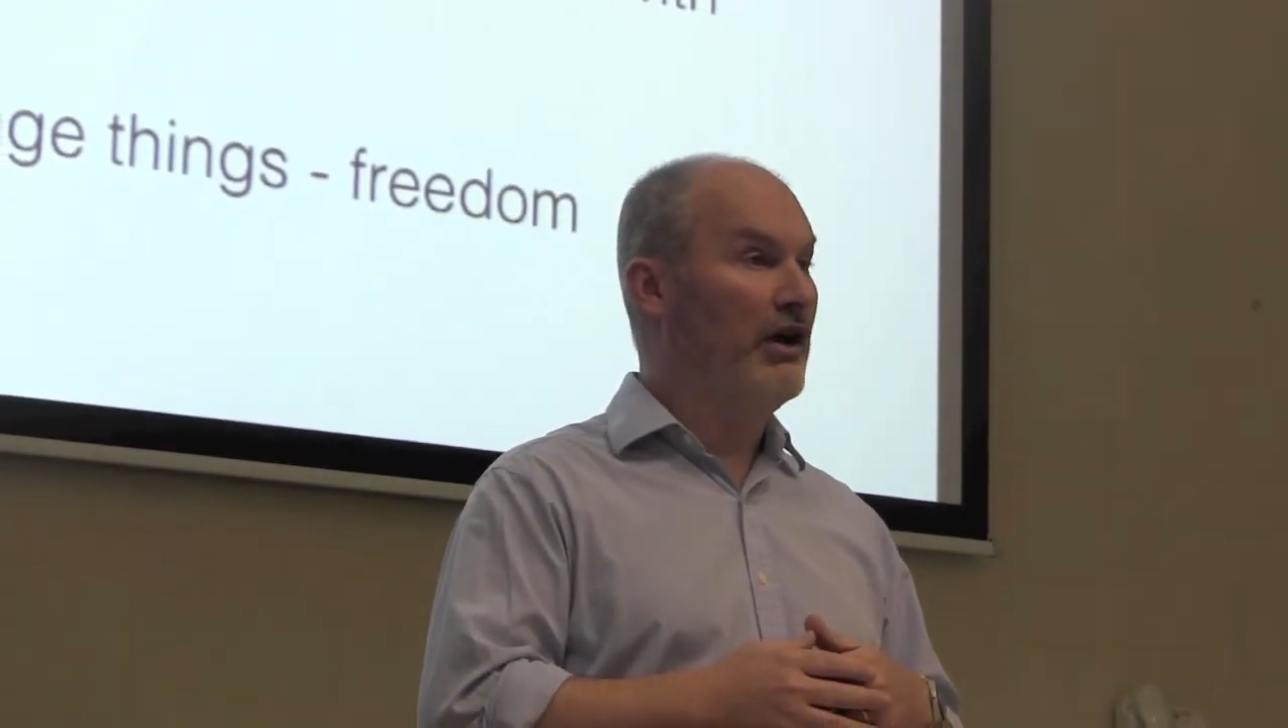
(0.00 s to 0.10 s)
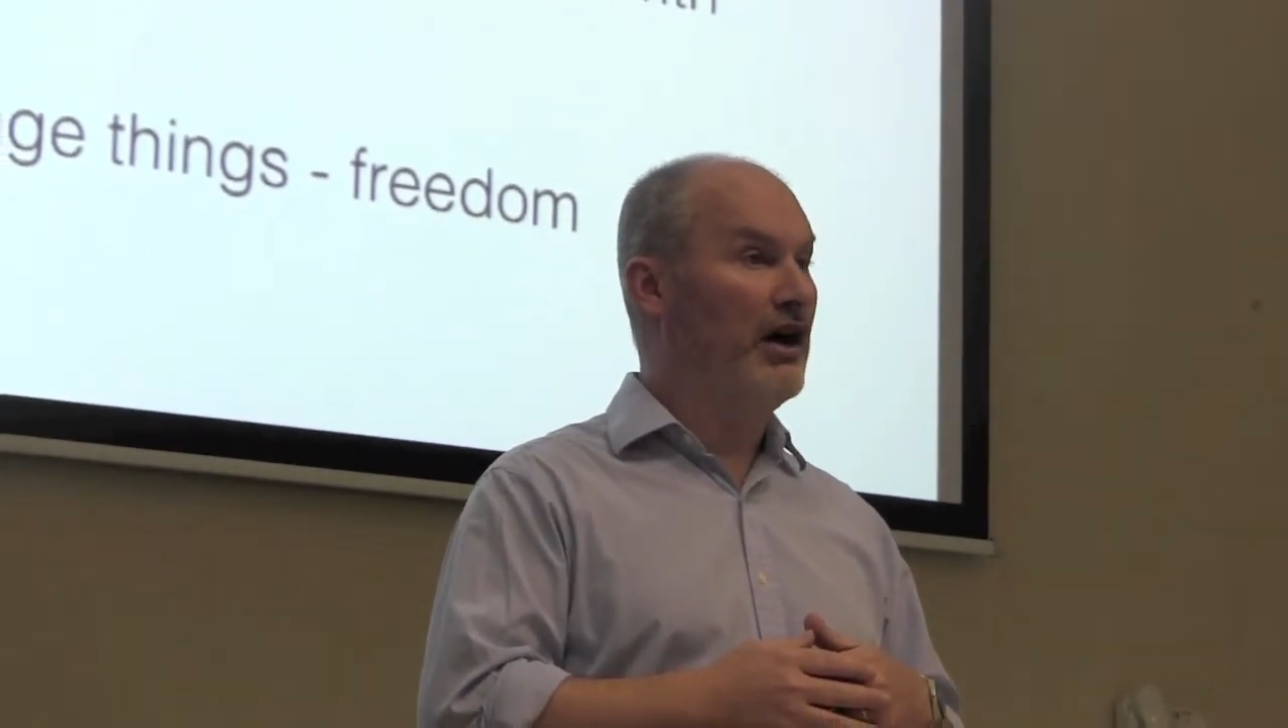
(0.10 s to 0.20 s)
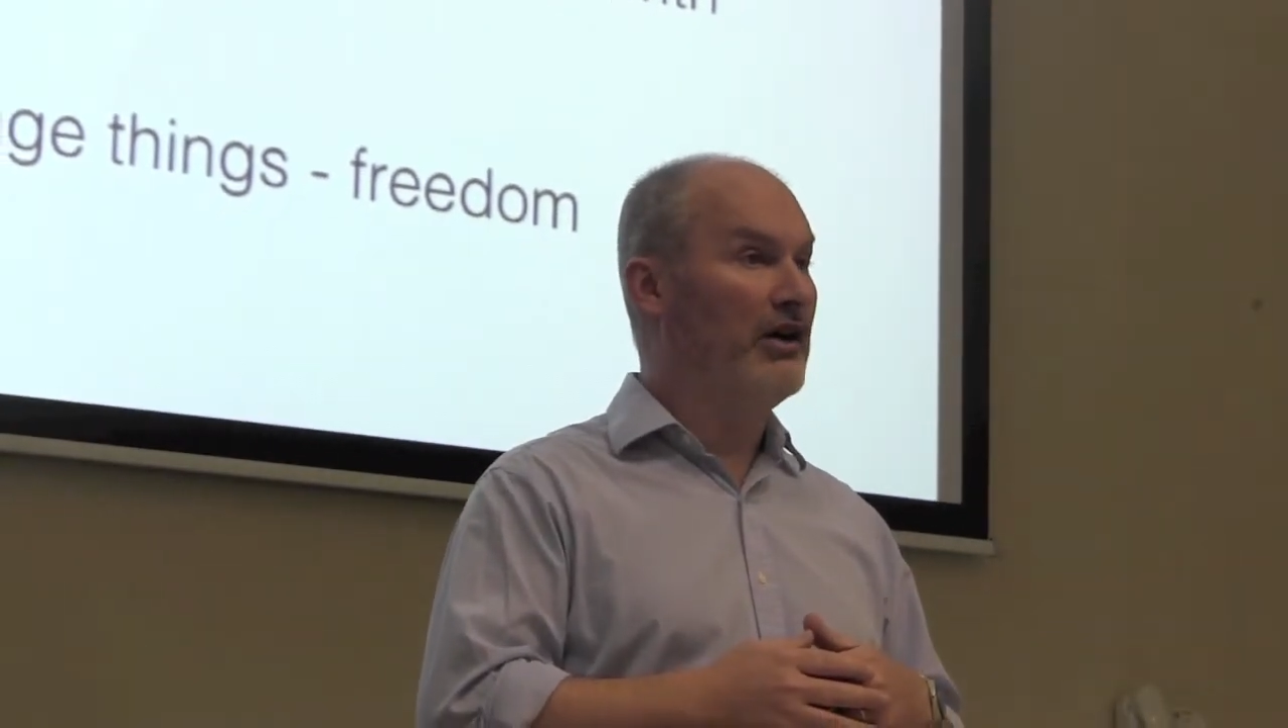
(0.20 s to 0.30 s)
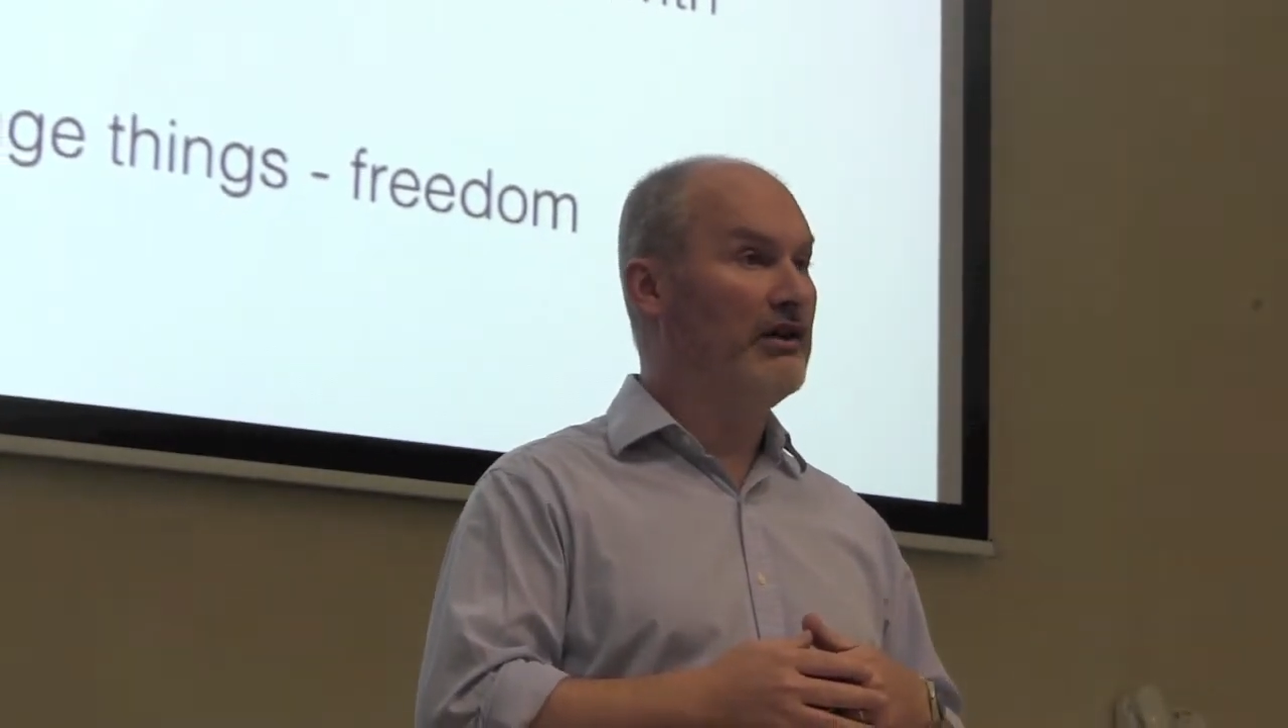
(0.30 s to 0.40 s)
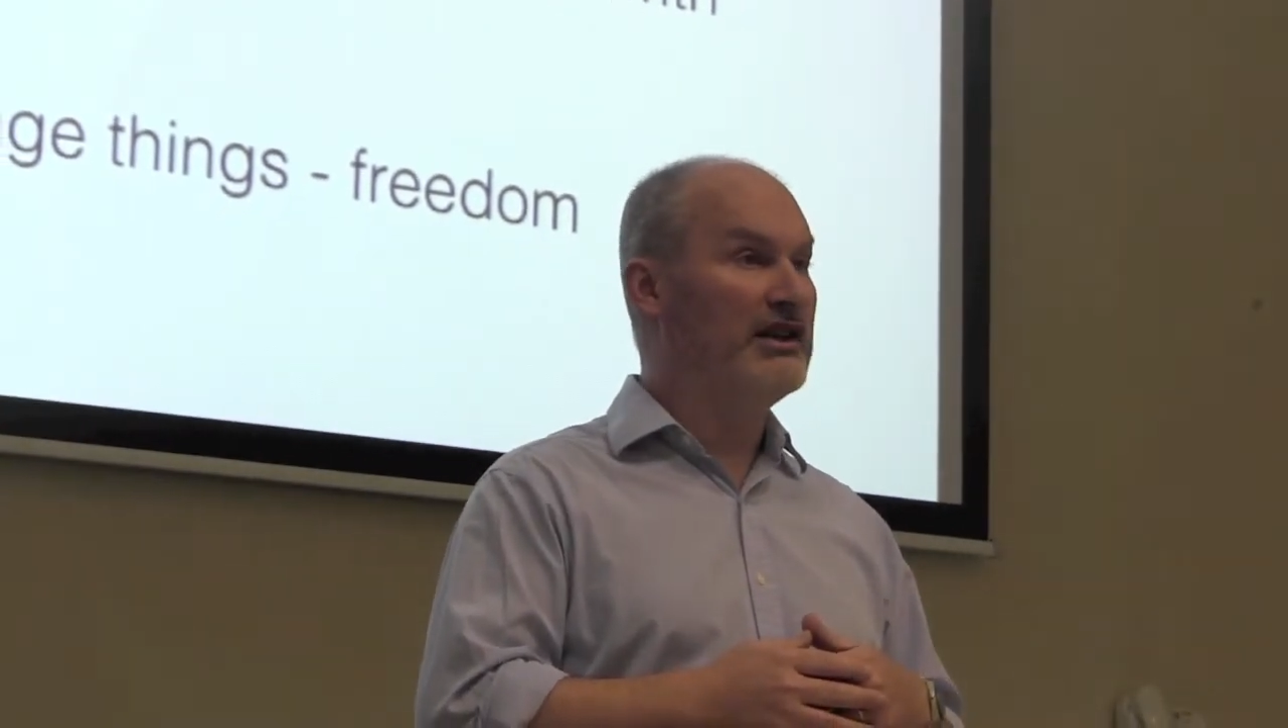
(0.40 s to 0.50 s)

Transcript: uh,